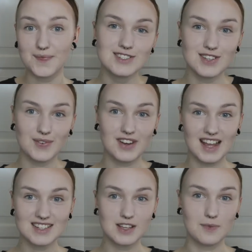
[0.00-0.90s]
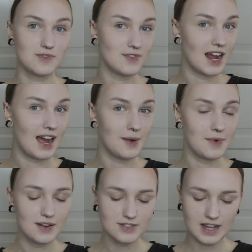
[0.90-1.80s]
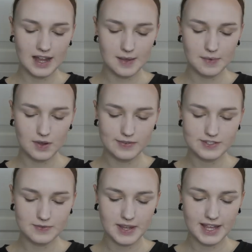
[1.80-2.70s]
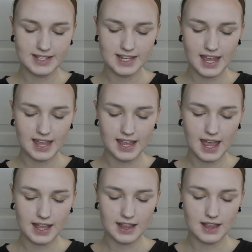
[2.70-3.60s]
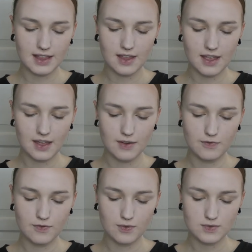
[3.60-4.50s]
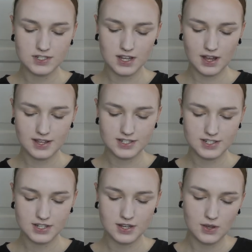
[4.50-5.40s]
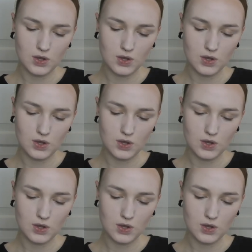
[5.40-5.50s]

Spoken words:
So next up to the eyebrows, I'm going to be taking the full size.